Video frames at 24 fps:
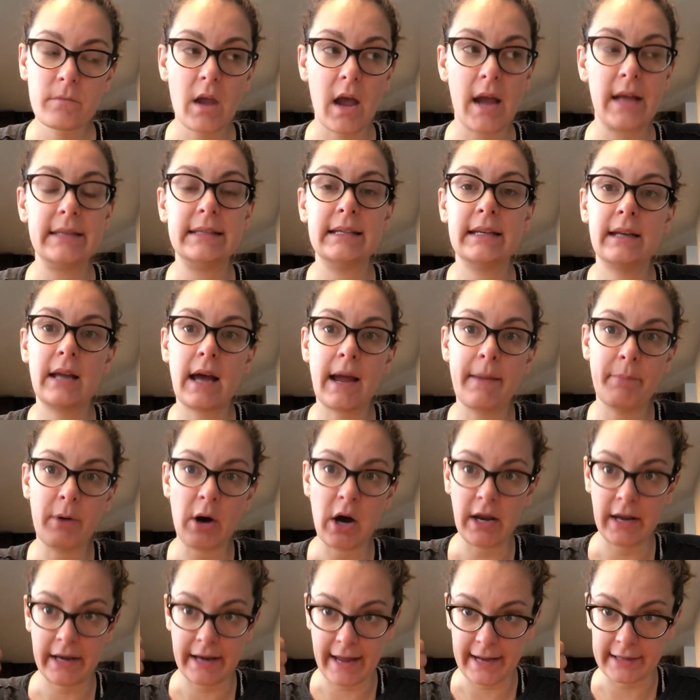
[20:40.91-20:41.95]
I
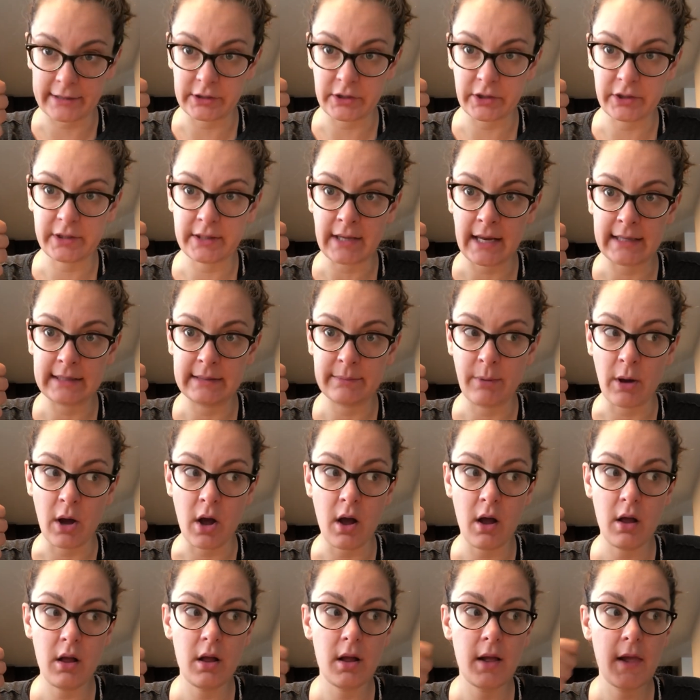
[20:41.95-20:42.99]
bought an exercise
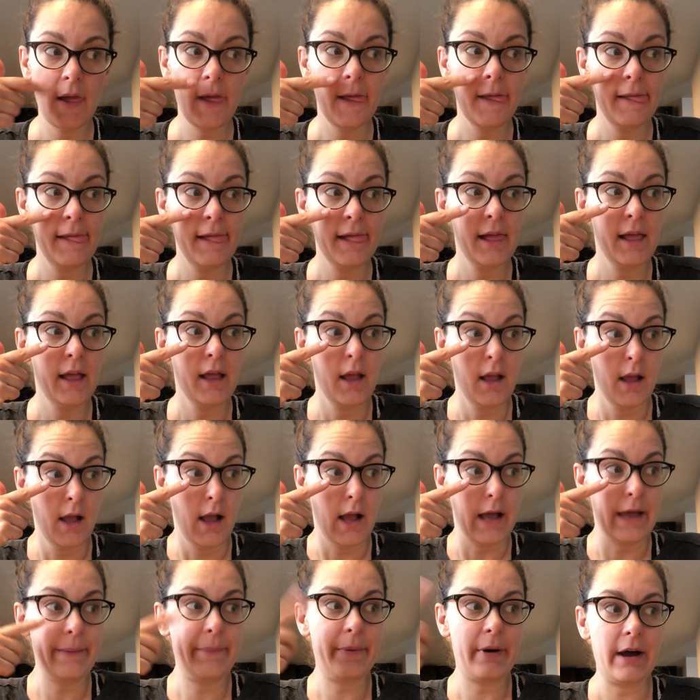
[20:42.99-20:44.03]
ball.
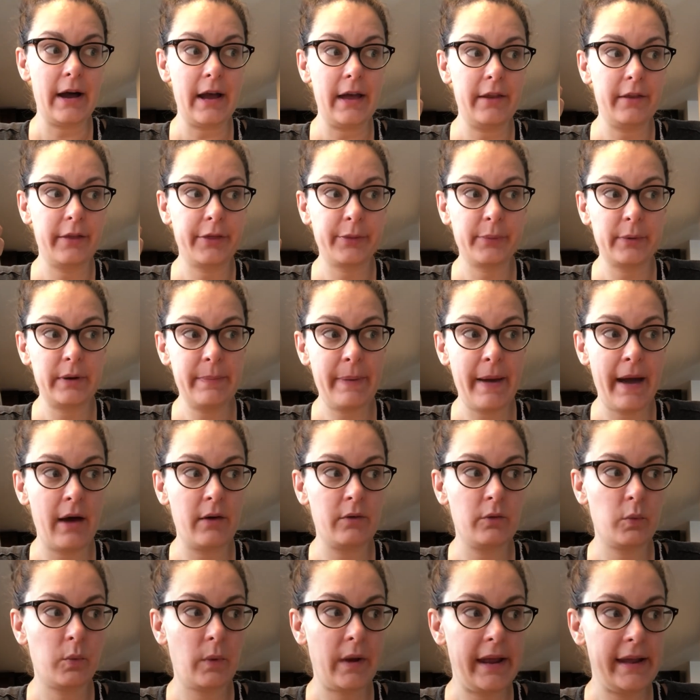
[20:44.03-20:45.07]
I bought
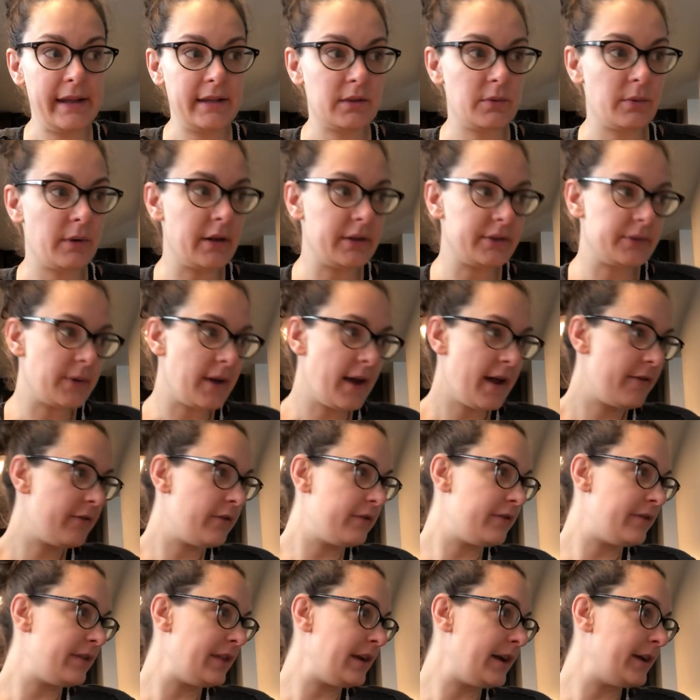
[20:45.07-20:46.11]
3-pound weights. What else do I have
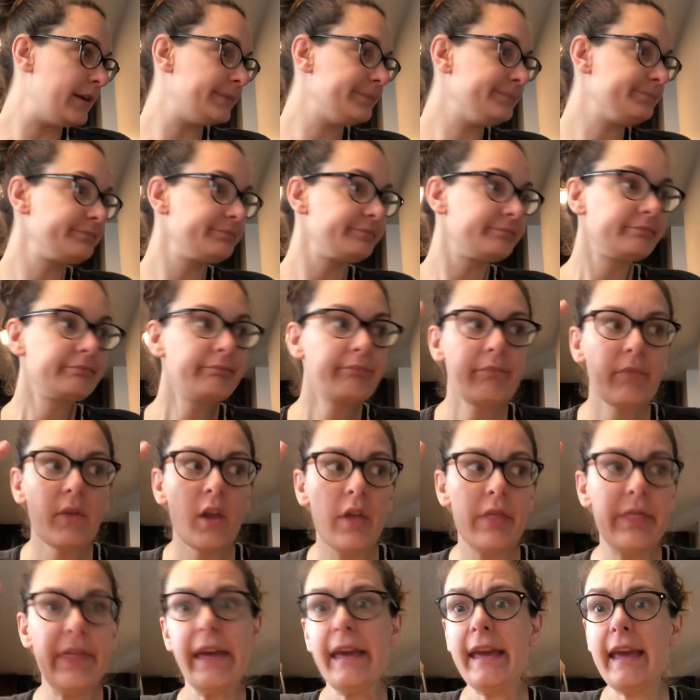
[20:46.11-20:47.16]
over there?
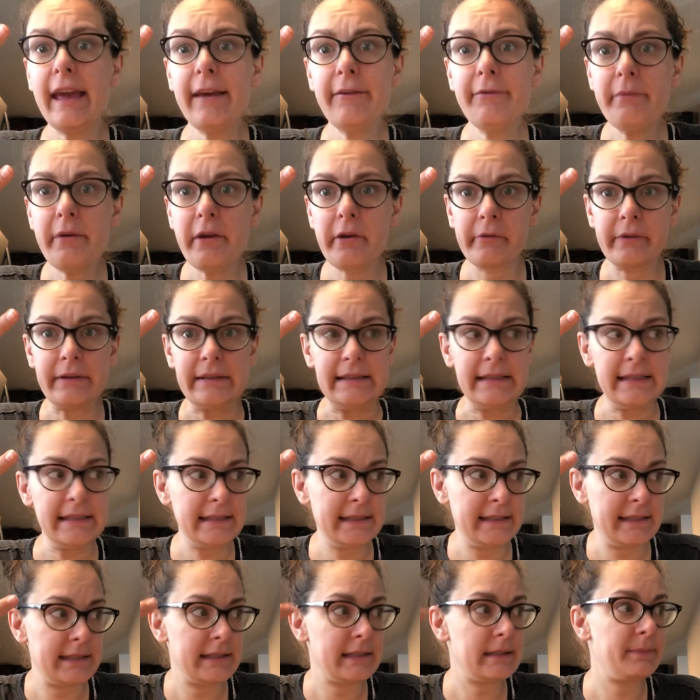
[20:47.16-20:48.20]
They gave me a
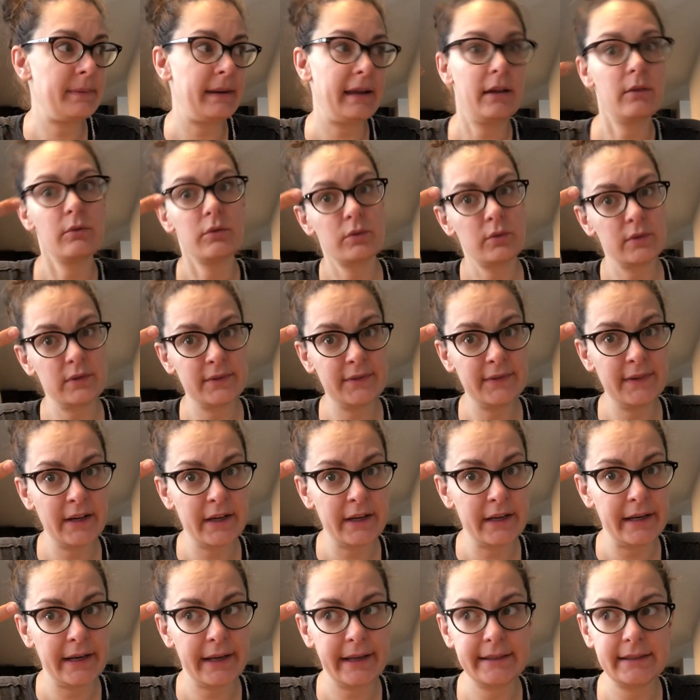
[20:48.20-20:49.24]
resistance band, which was
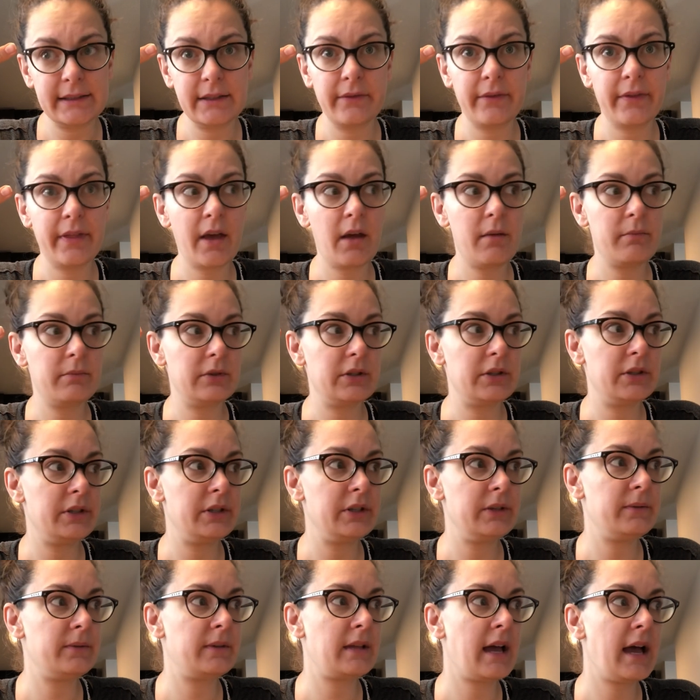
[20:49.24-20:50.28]
very nice of them to
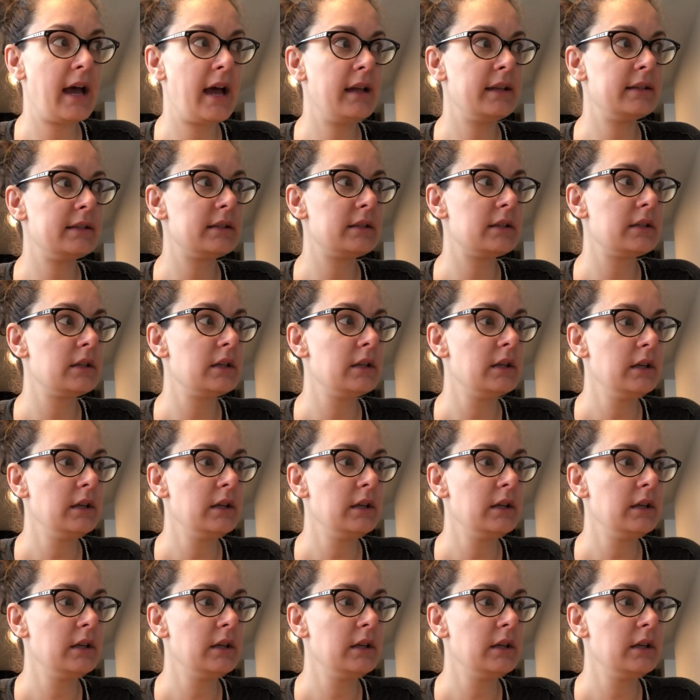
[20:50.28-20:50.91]
do that.